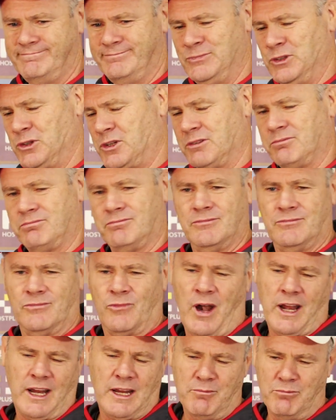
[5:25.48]
look at
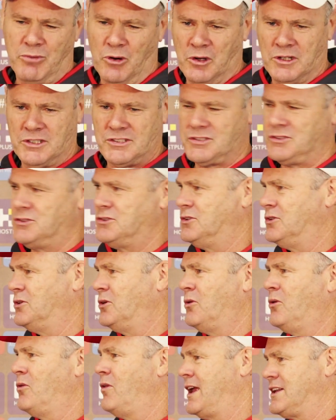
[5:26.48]
ranking points or
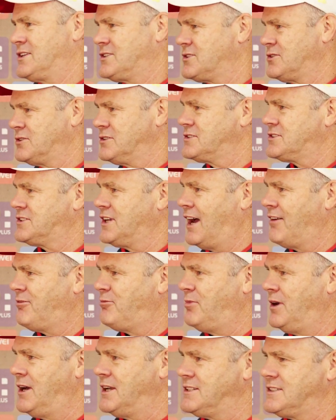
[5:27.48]
all that sort of
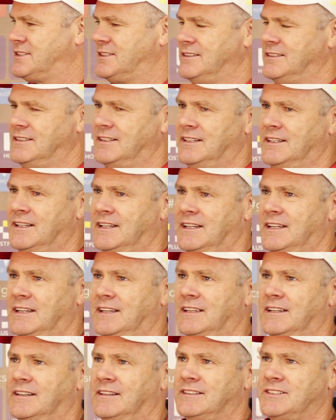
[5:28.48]
stuff, but
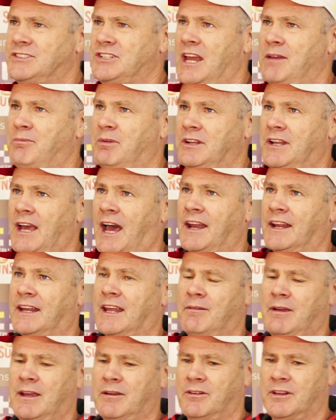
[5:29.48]
Champion Data
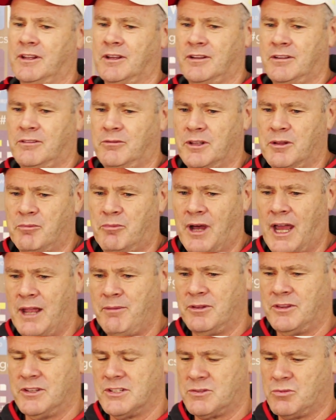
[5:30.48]
came out with a
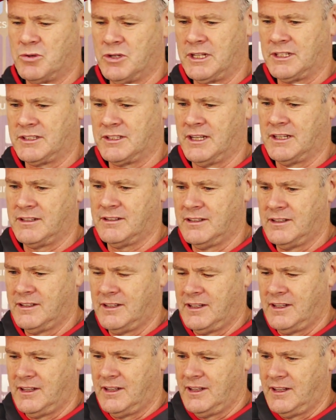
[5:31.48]
paper this week that
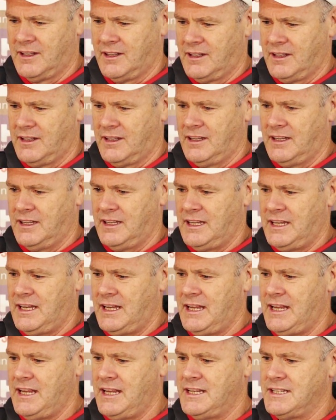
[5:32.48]

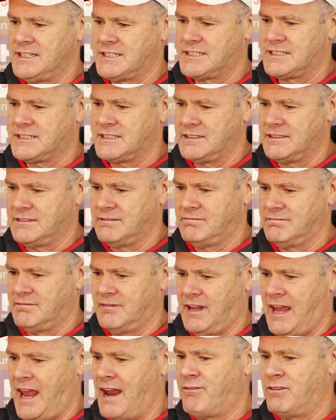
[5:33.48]
his
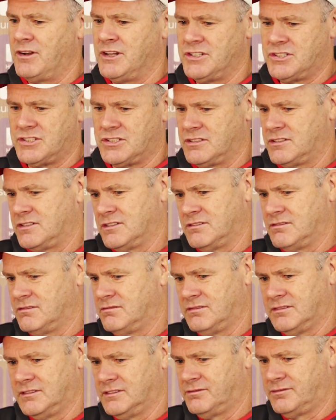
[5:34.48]
average
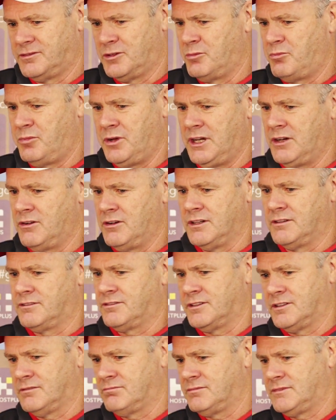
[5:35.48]
for a period
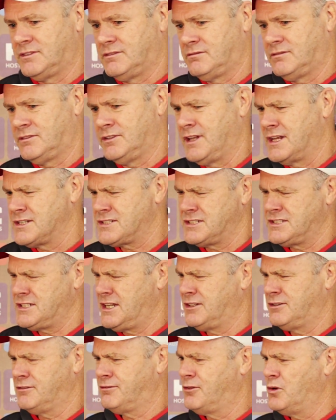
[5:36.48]
from
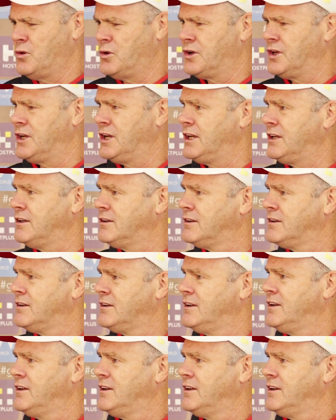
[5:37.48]
2010 to 14,